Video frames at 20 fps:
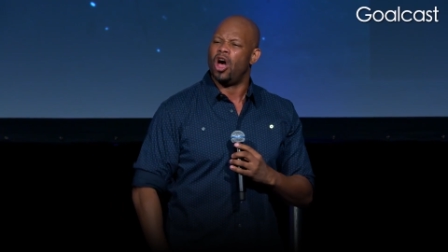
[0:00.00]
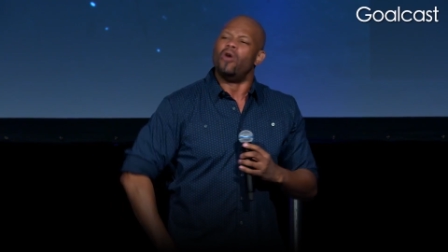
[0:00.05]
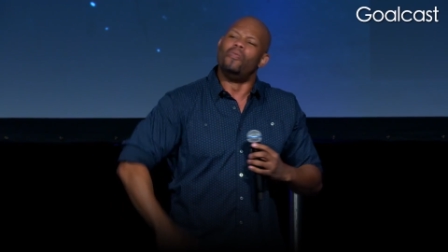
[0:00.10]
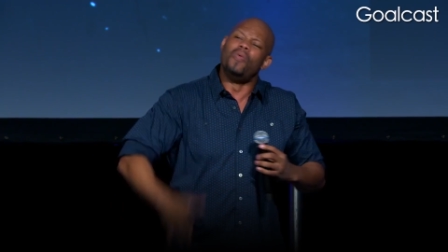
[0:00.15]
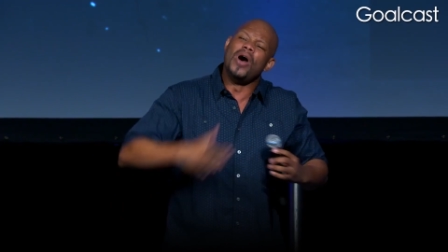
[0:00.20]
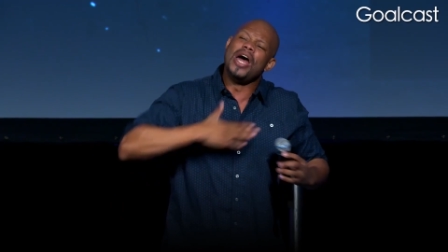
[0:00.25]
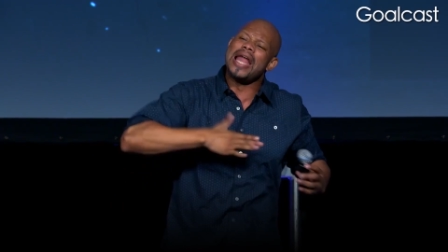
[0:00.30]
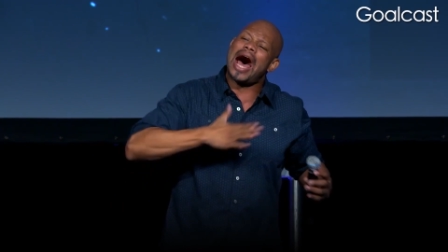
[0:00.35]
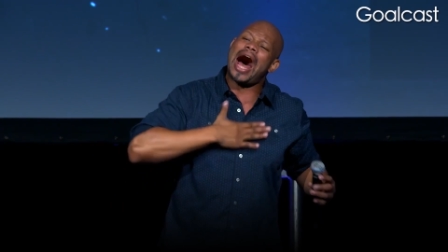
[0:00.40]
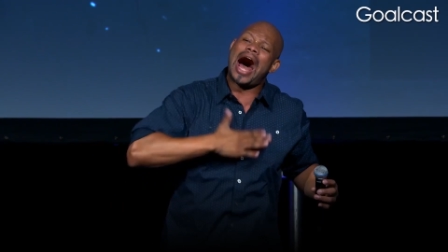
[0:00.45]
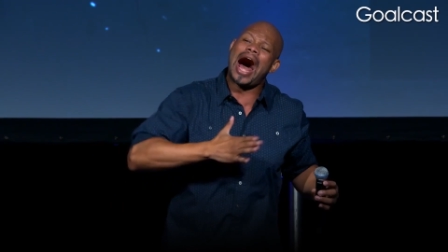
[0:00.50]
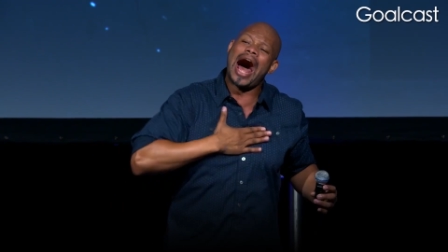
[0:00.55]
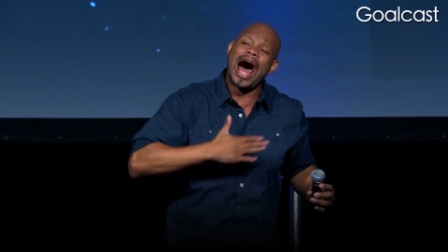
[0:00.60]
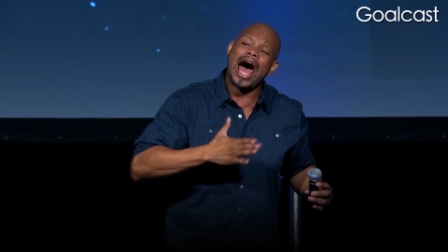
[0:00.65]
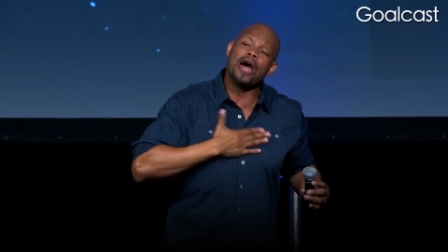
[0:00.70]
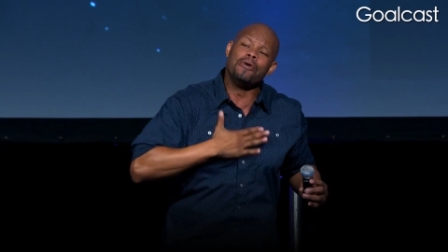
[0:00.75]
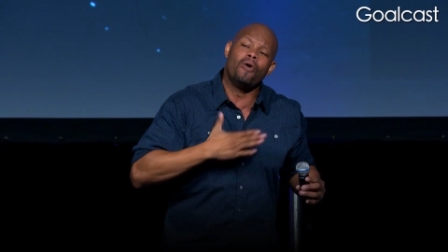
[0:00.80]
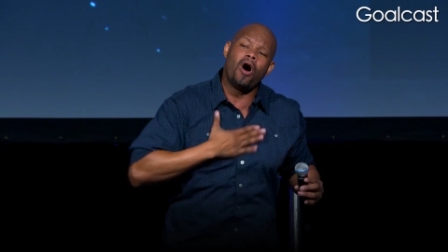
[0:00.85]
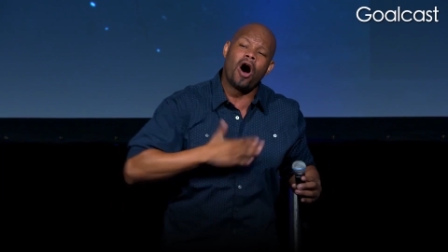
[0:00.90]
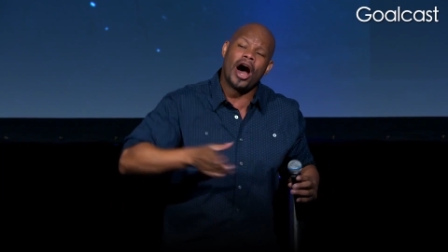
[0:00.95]
When
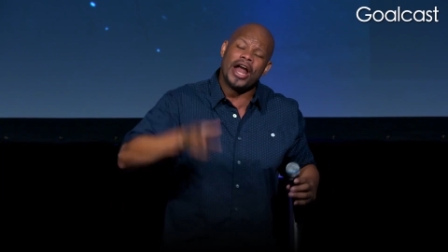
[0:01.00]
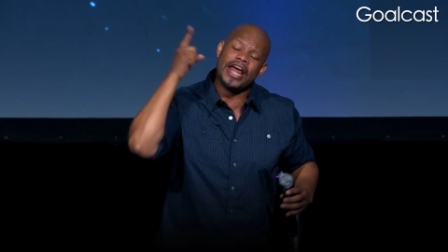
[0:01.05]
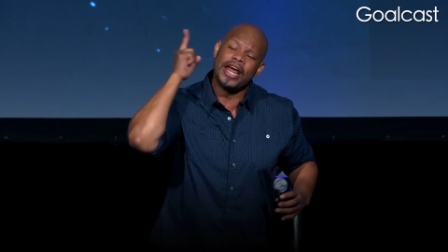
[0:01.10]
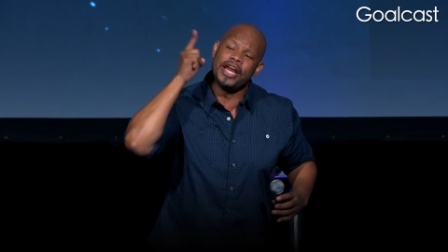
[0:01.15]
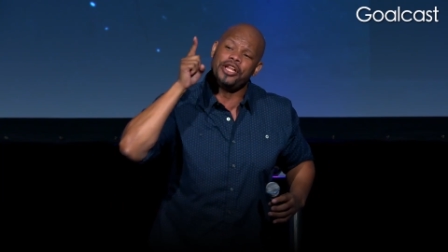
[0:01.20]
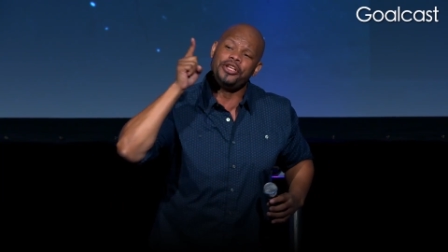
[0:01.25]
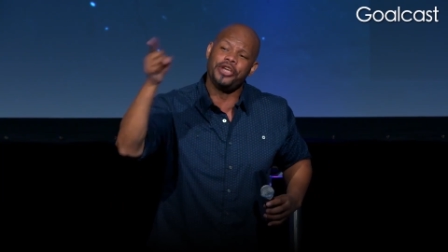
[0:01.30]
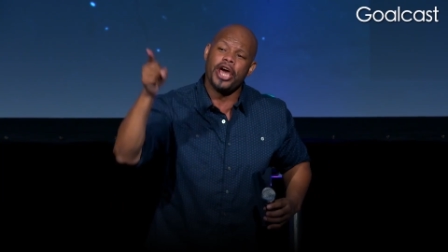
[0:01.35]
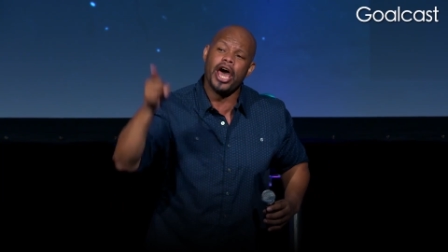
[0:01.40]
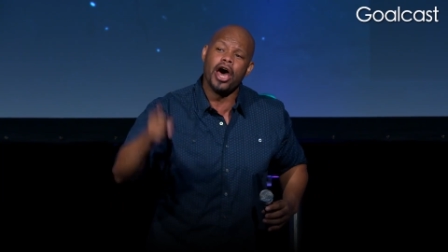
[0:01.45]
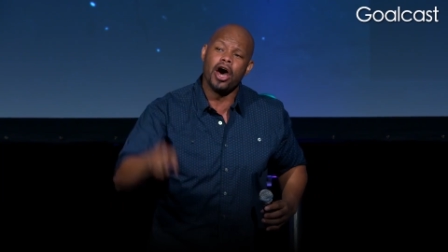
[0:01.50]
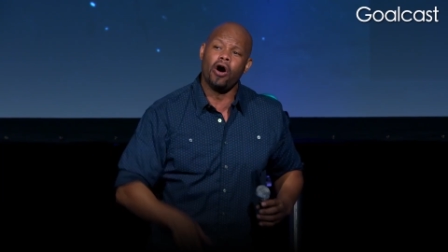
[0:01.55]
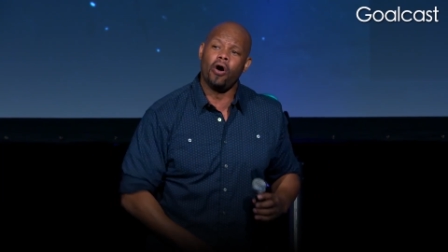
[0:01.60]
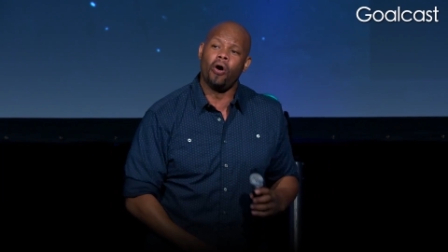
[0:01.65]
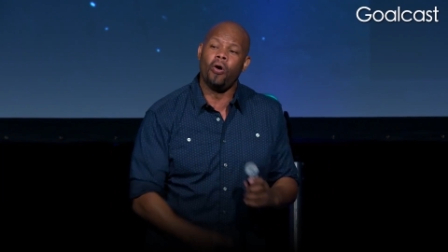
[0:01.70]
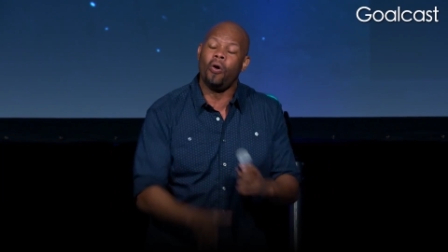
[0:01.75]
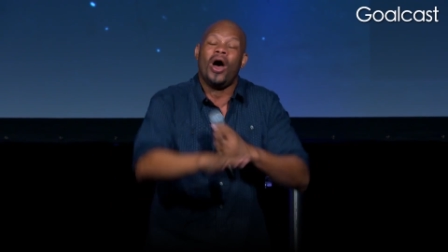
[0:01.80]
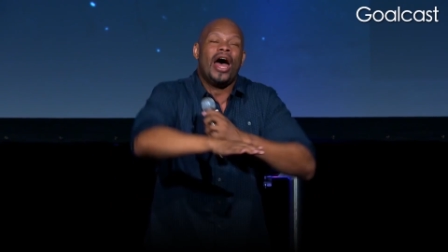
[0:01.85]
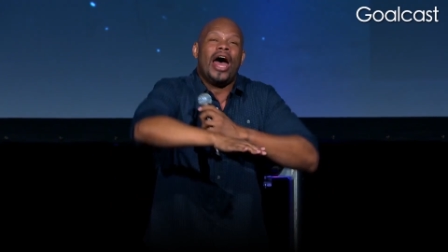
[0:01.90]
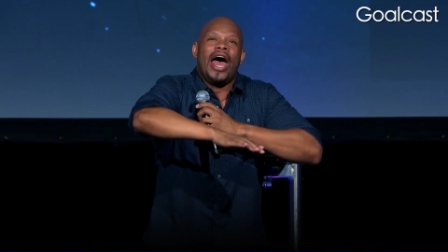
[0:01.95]
I wanted
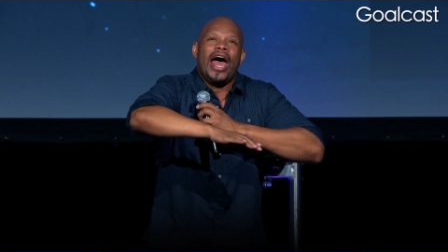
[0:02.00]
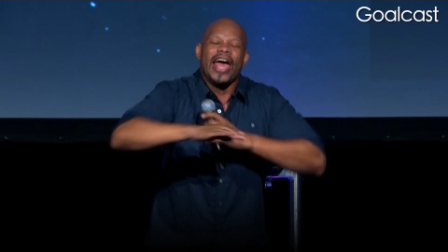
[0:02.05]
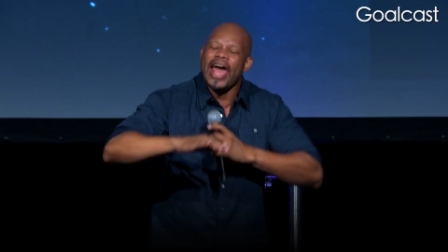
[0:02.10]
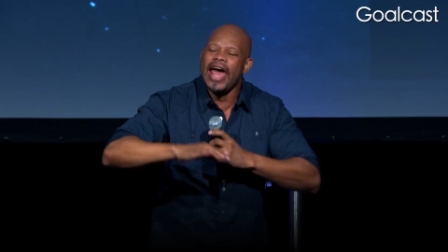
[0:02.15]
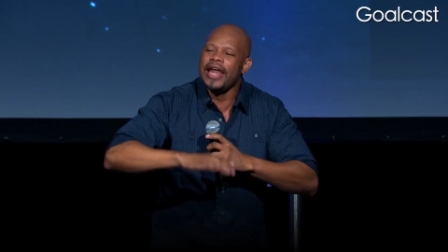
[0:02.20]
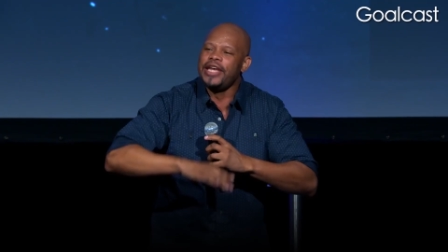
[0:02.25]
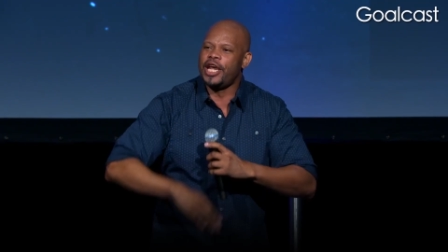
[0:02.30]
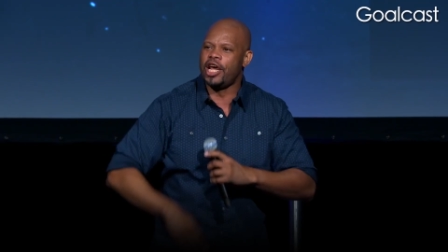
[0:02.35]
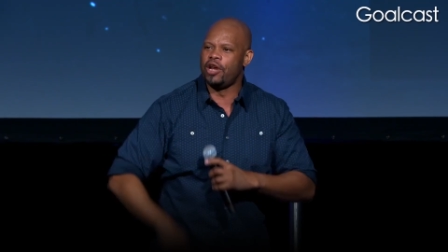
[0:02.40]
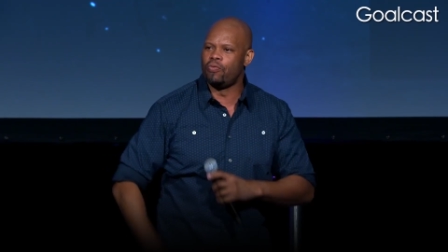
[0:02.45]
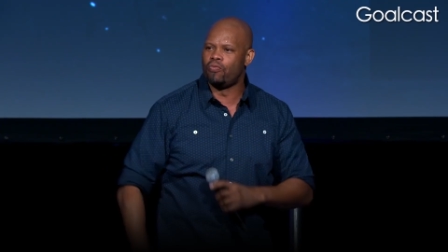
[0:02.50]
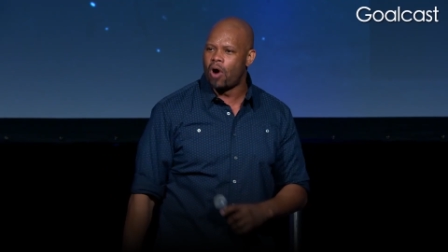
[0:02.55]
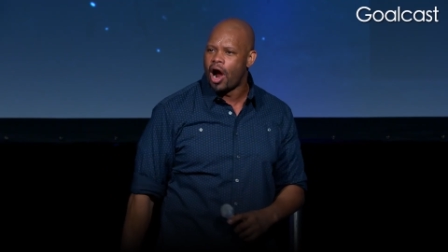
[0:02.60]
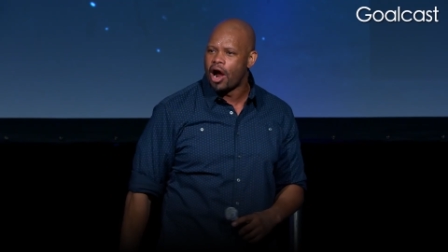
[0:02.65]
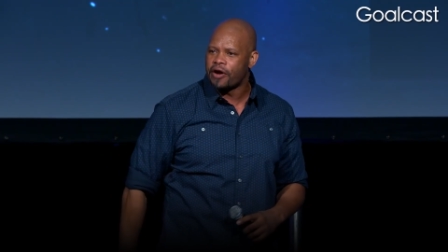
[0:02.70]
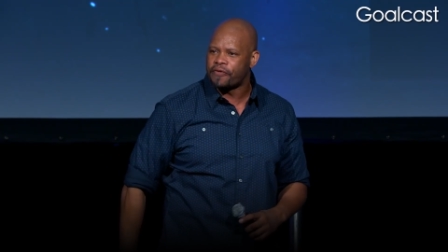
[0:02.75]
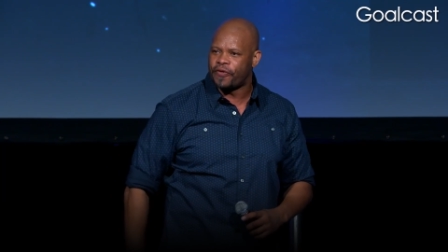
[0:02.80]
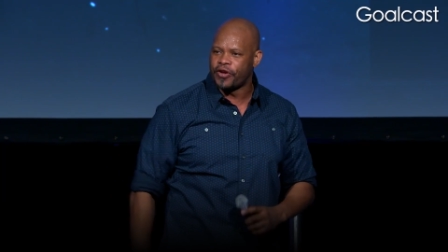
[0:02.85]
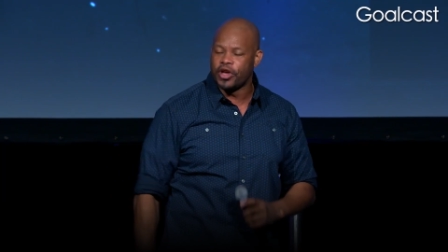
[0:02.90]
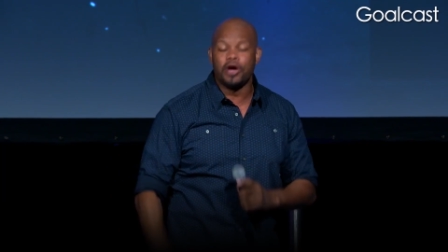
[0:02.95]
you, it didn't
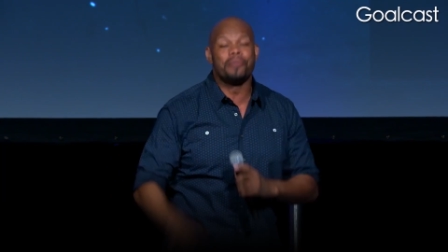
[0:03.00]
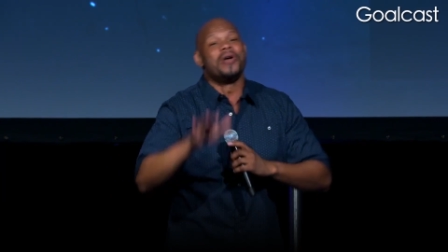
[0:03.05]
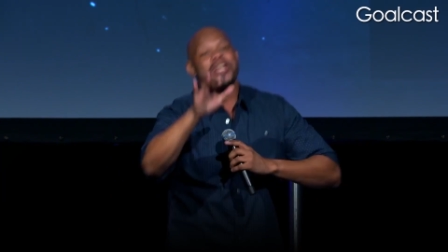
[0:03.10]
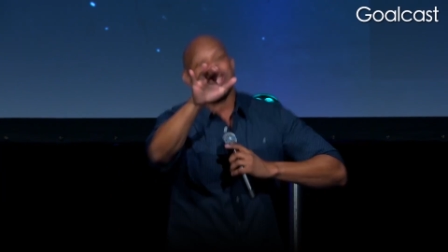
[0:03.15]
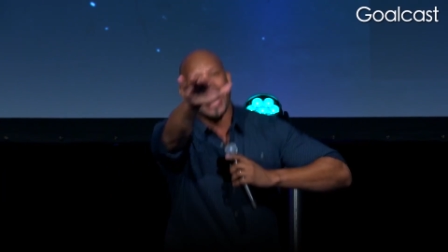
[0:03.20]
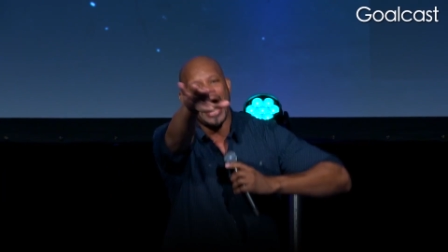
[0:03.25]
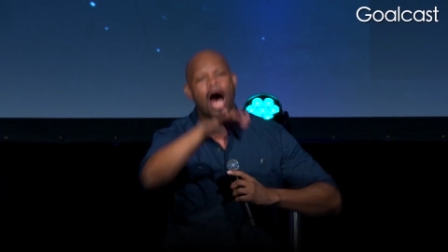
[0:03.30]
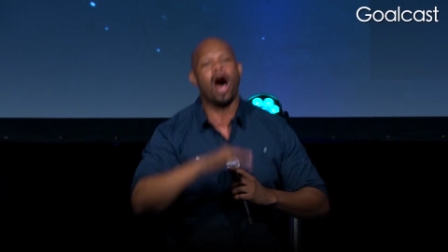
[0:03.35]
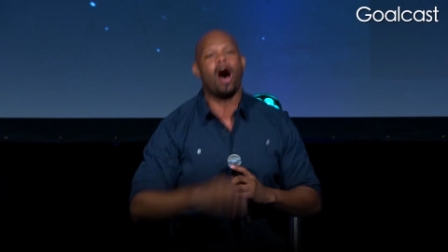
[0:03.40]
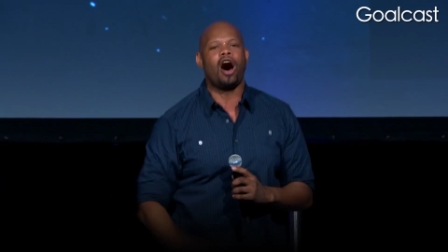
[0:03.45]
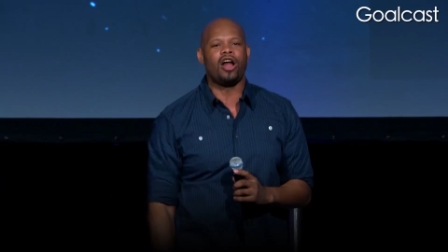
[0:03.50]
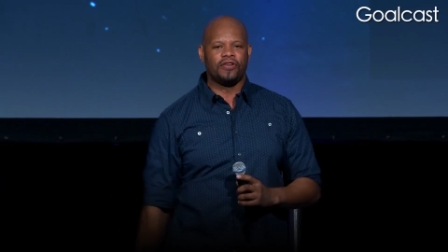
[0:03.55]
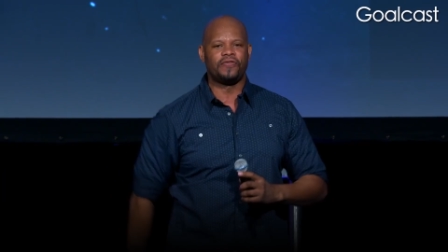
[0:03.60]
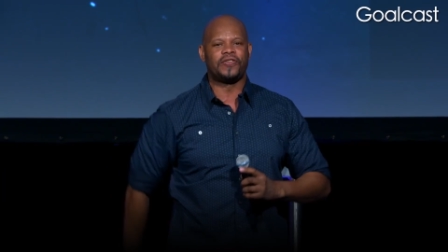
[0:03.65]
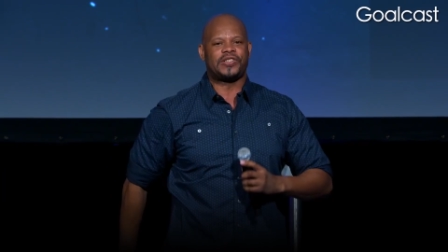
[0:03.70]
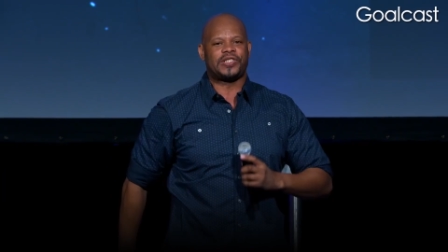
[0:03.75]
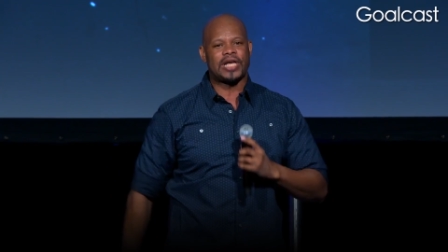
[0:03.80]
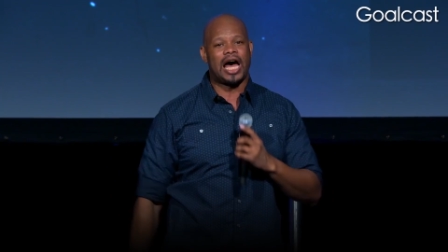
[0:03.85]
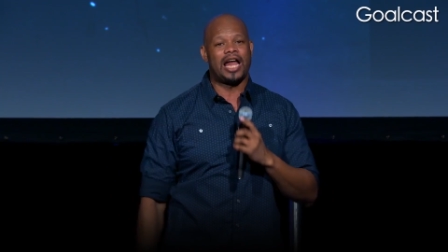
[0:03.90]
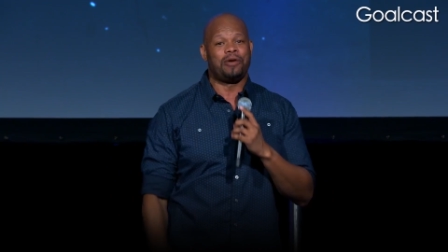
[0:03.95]
work for you. But now all of a
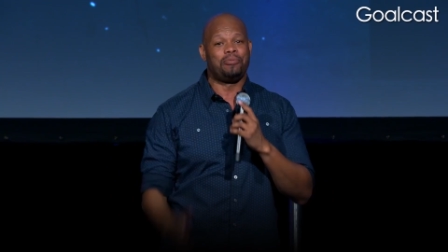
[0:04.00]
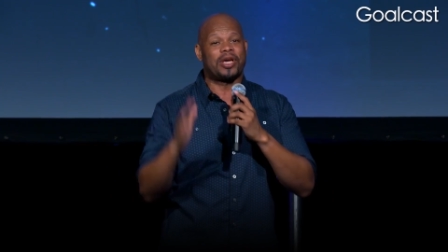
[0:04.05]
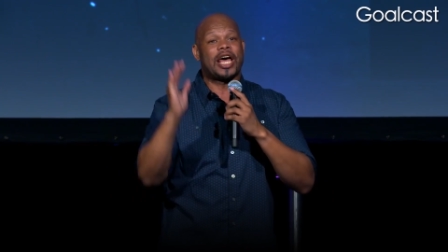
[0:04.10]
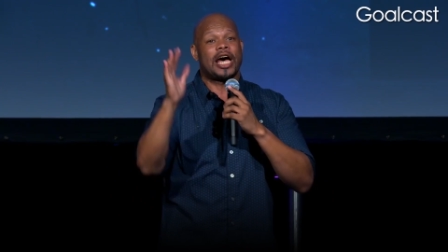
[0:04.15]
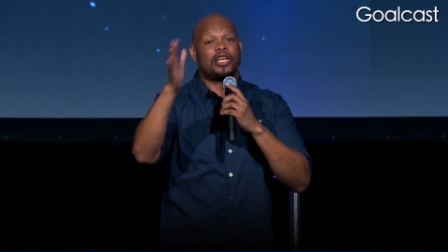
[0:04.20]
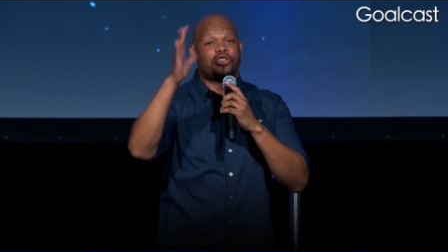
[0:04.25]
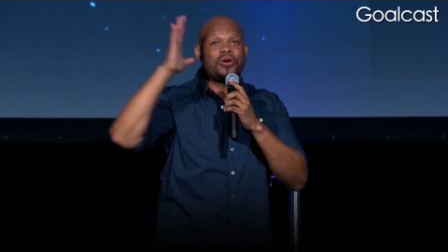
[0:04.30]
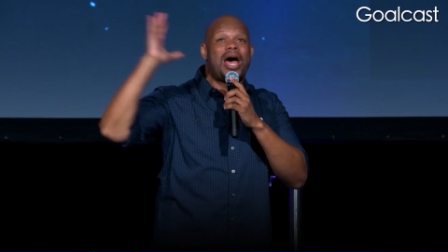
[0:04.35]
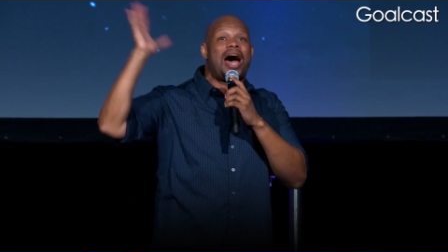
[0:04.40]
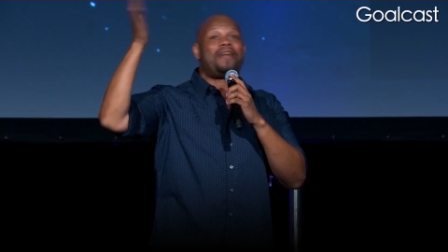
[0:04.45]
sudden, because you